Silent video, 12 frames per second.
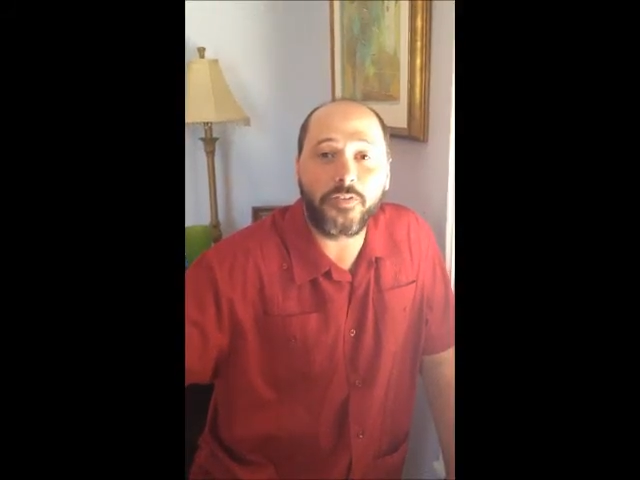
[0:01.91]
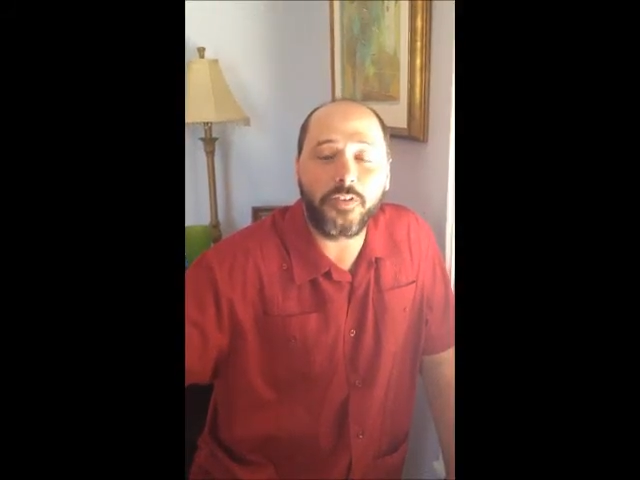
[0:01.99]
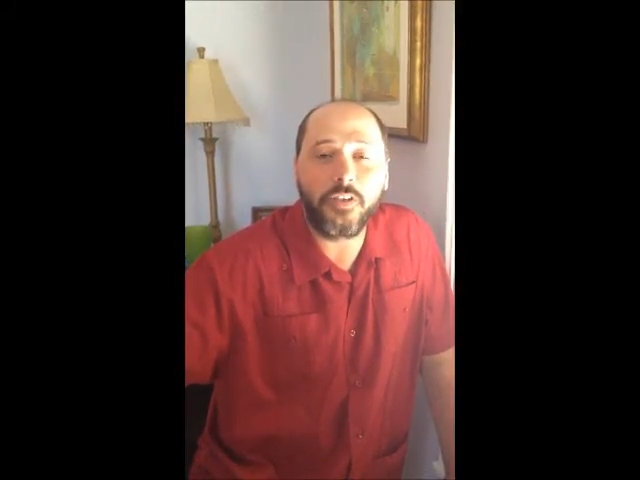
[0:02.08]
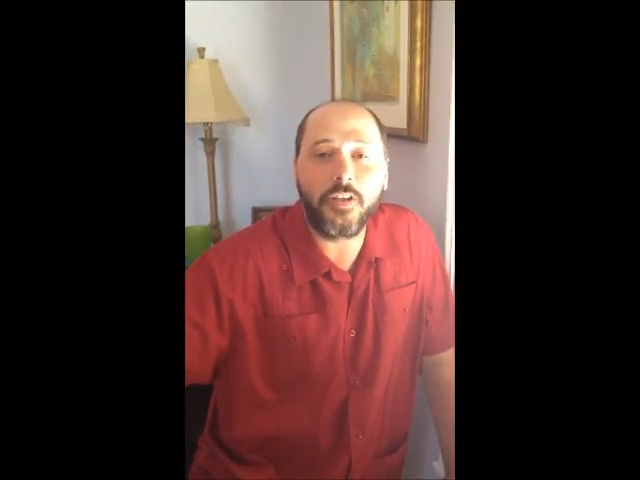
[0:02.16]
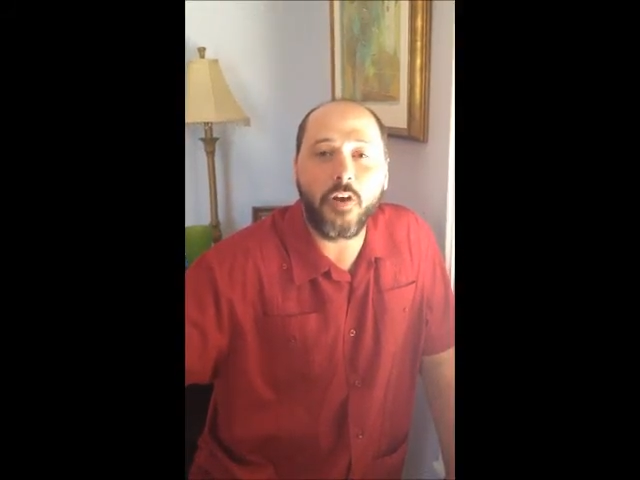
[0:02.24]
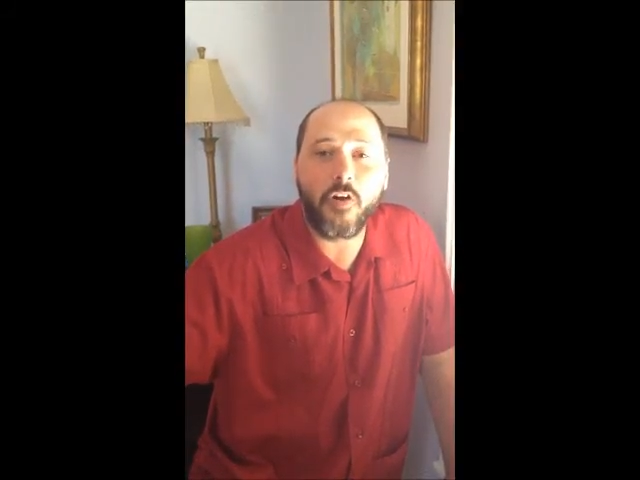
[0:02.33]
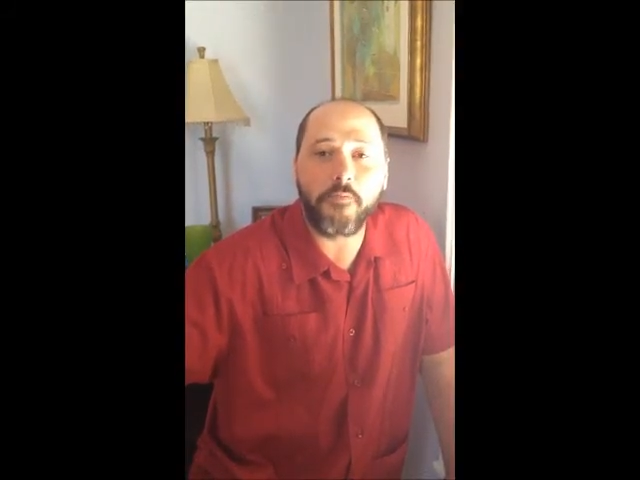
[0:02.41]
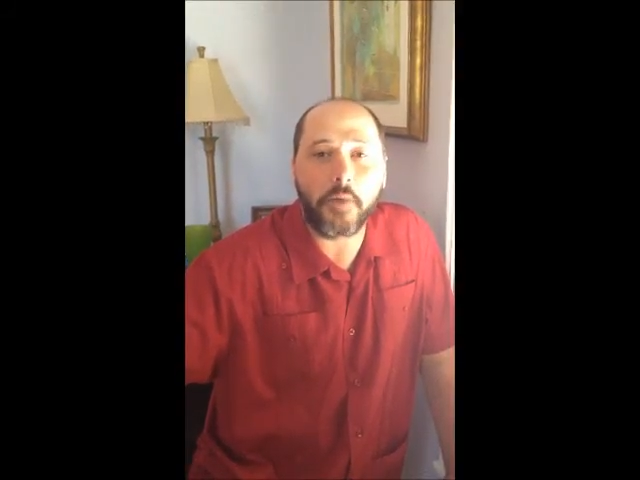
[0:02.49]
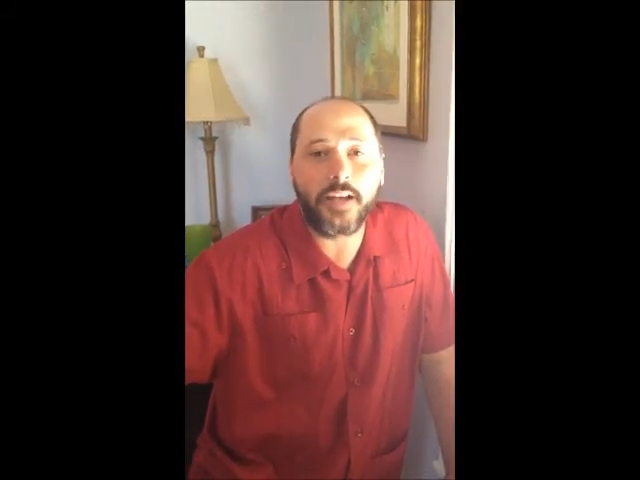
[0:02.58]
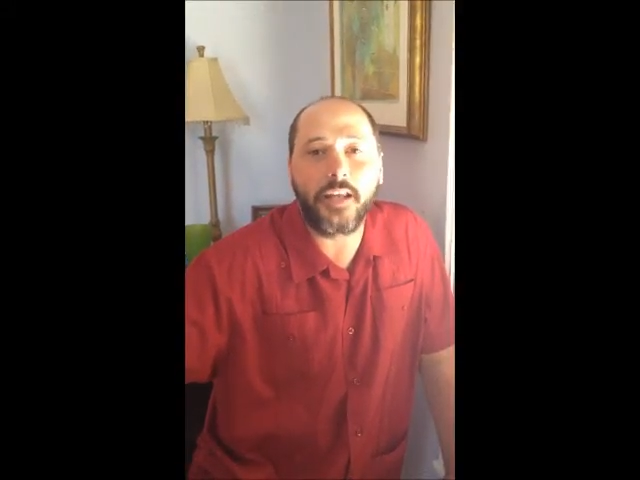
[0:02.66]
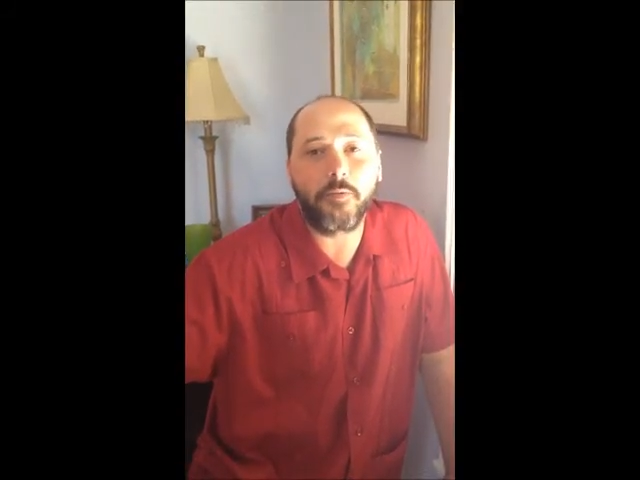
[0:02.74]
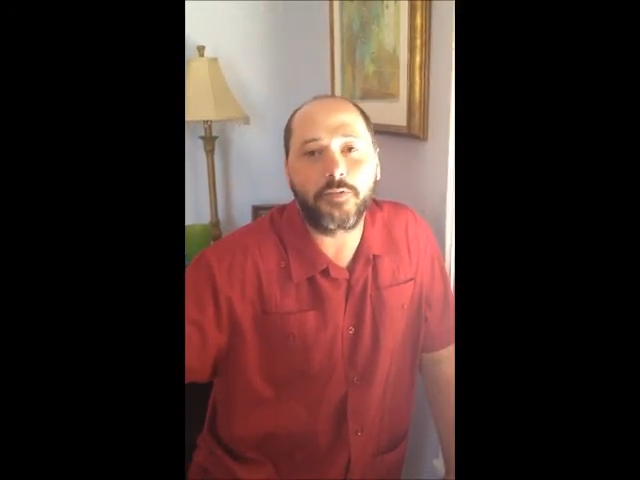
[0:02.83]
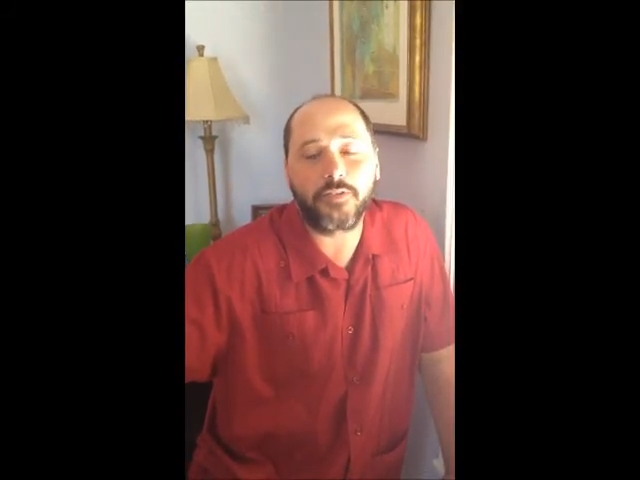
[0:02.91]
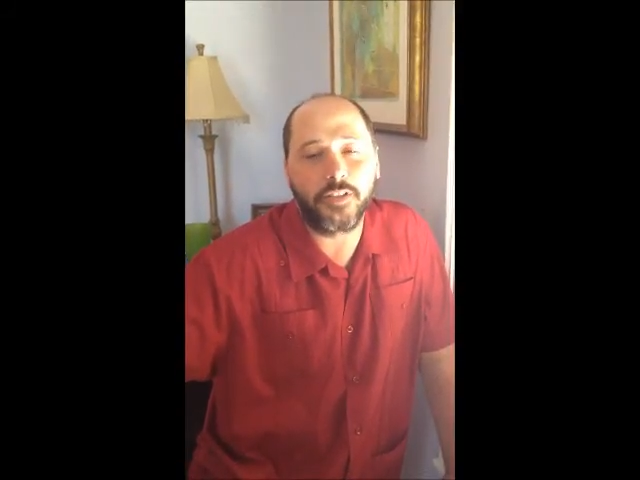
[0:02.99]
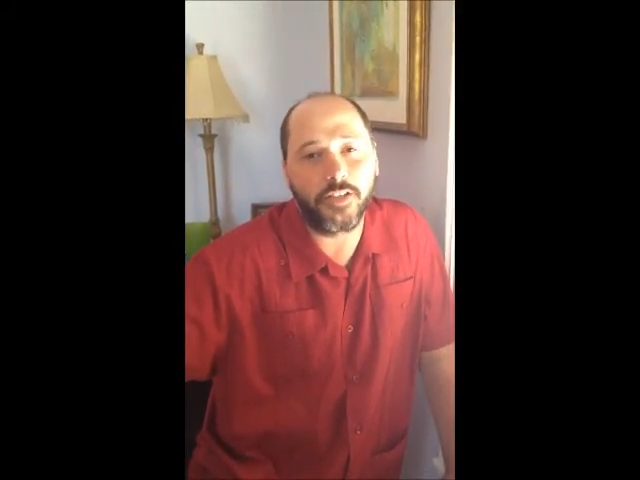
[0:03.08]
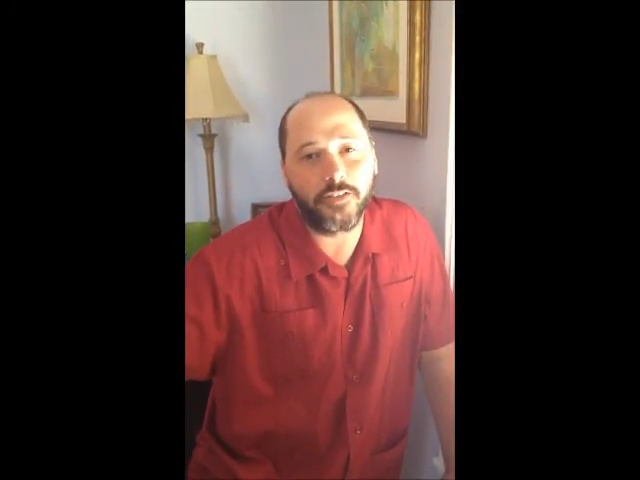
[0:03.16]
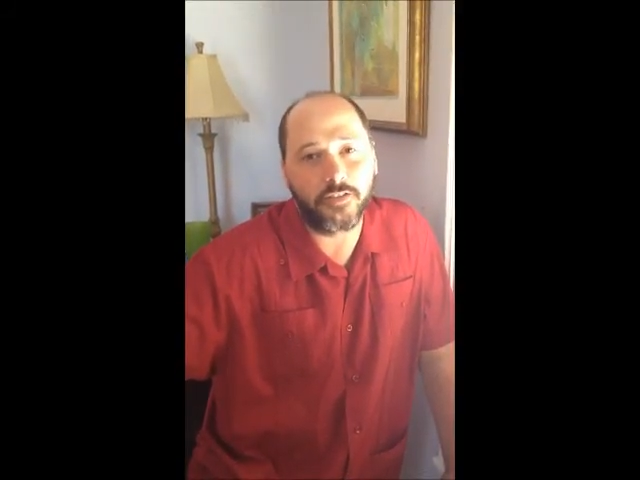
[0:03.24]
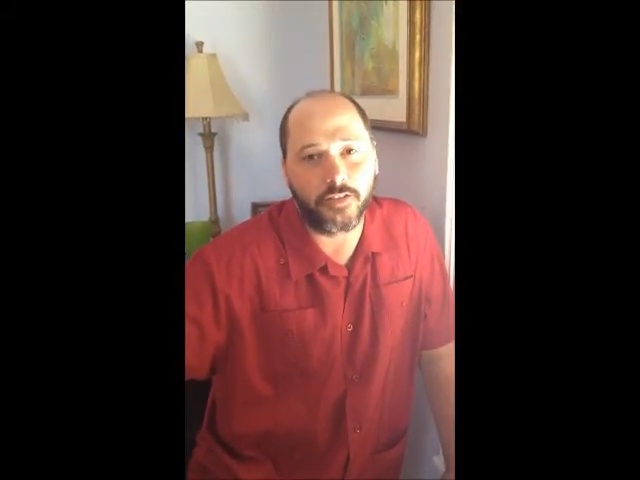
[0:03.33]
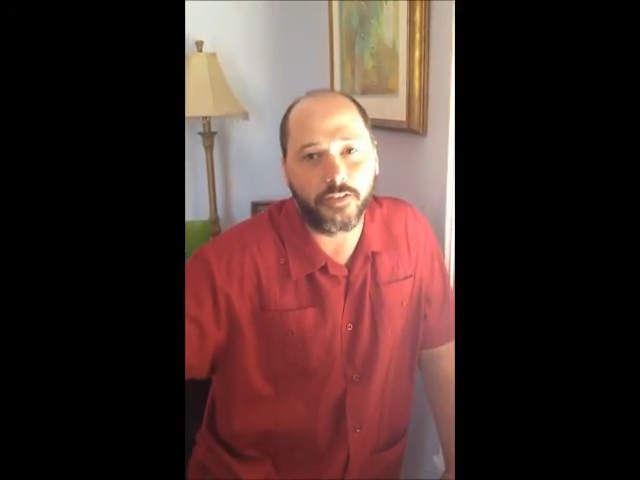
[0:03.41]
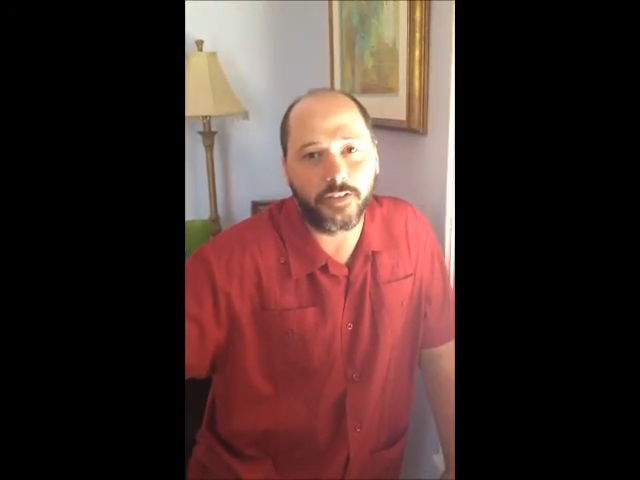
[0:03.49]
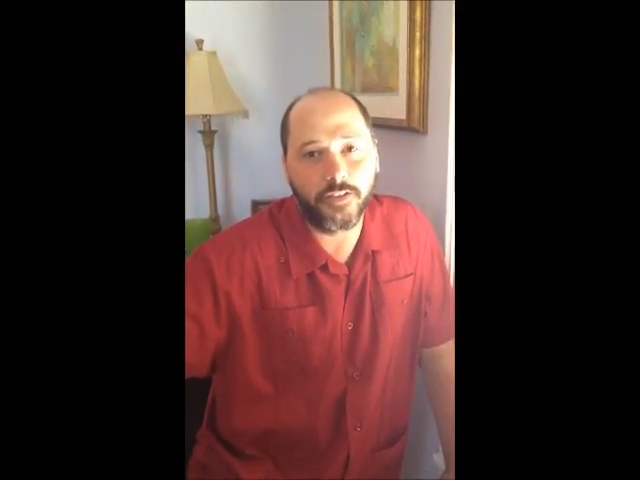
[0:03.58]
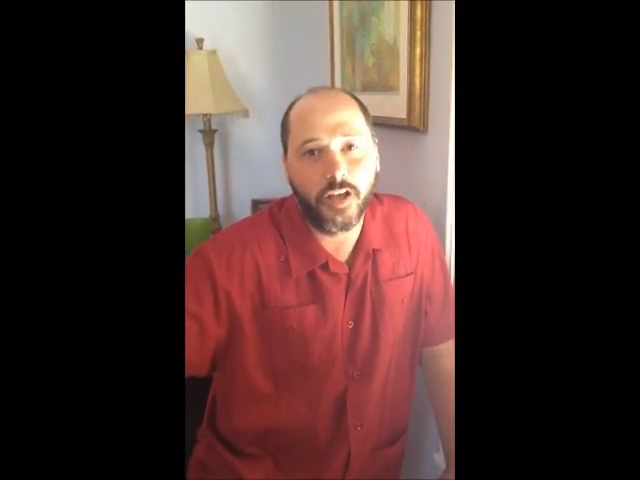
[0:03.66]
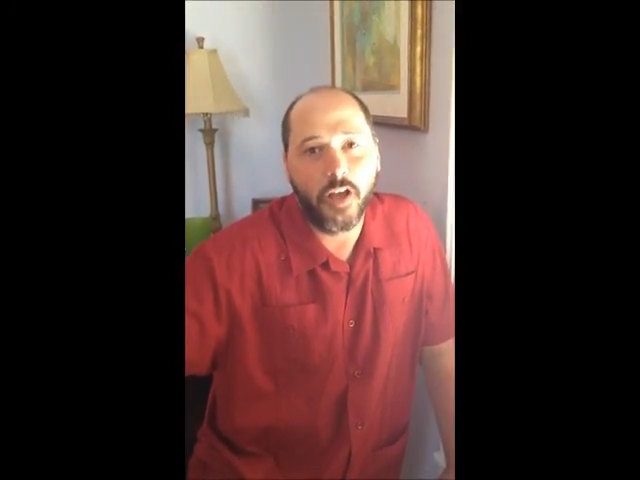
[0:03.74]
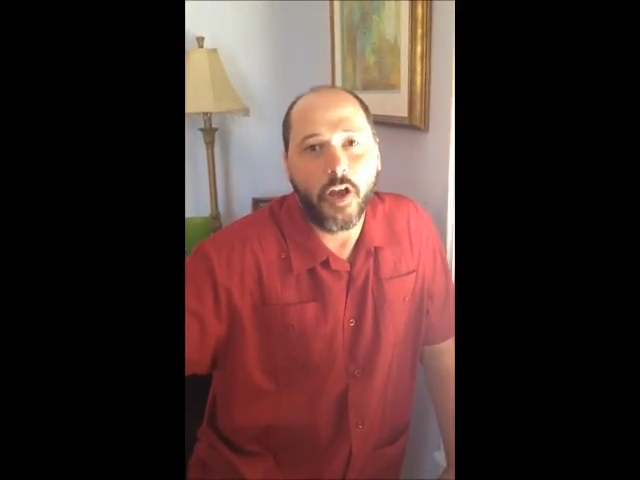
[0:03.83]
C E O of My Neighbor's Cleaning Service,